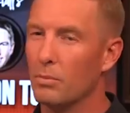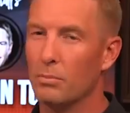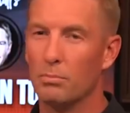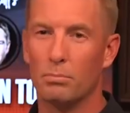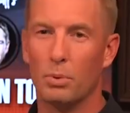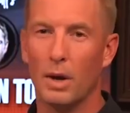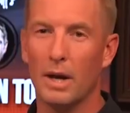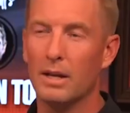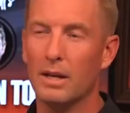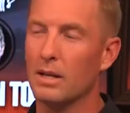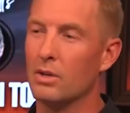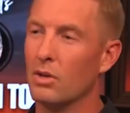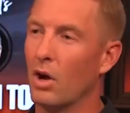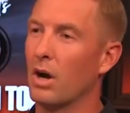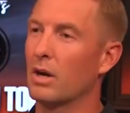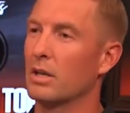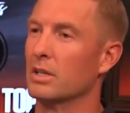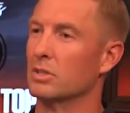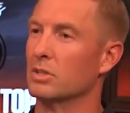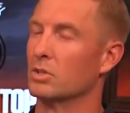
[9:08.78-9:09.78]
When Brandon
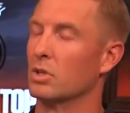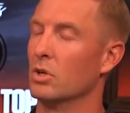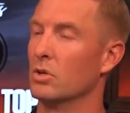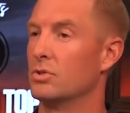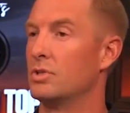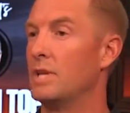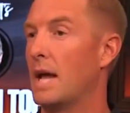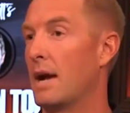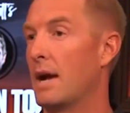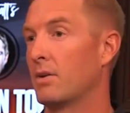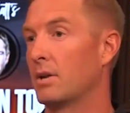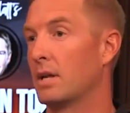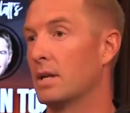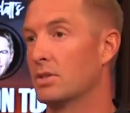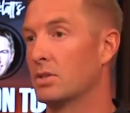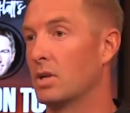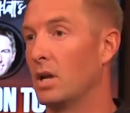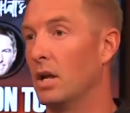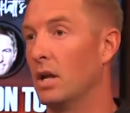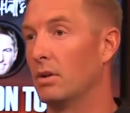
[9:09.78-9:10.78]
Dawkins goes down
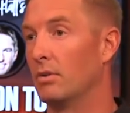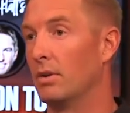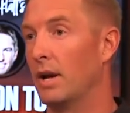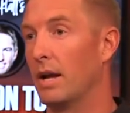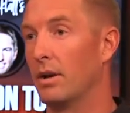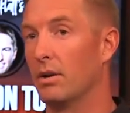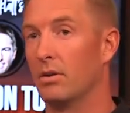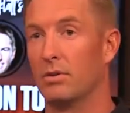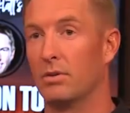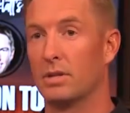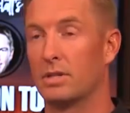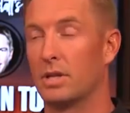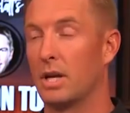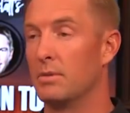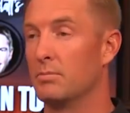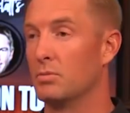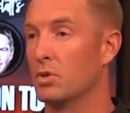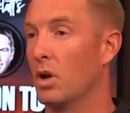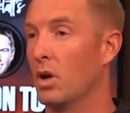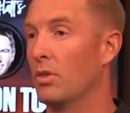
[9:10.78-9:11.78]
against Colorado, this
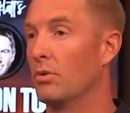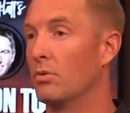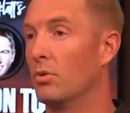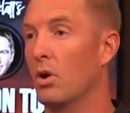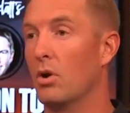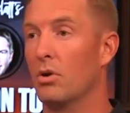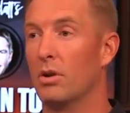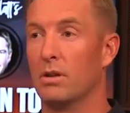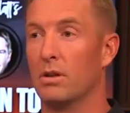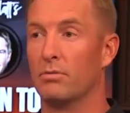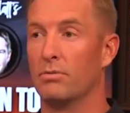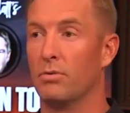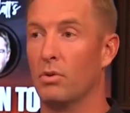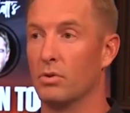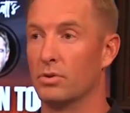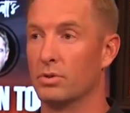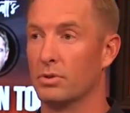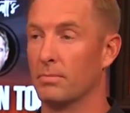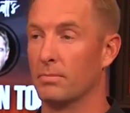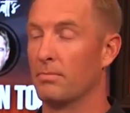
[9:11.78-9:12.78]
game's on the road in
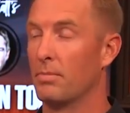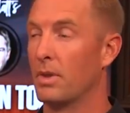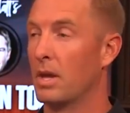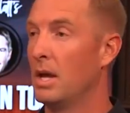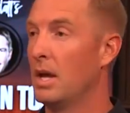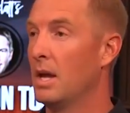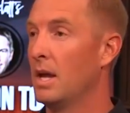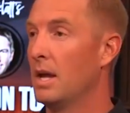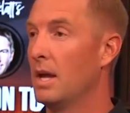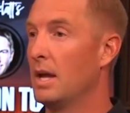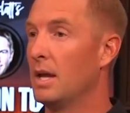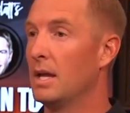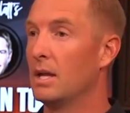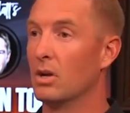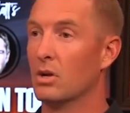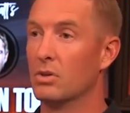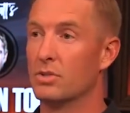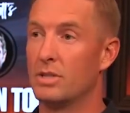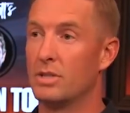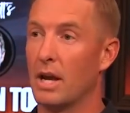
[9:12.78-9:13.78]
Folsom.
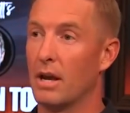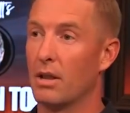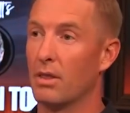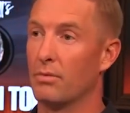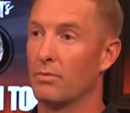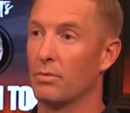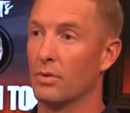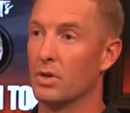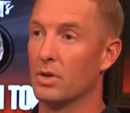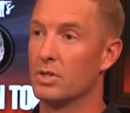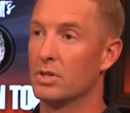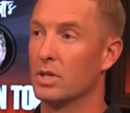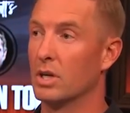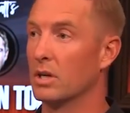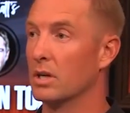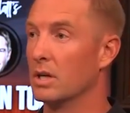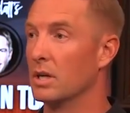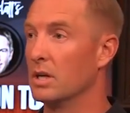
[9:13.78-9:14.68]
He goes down in the first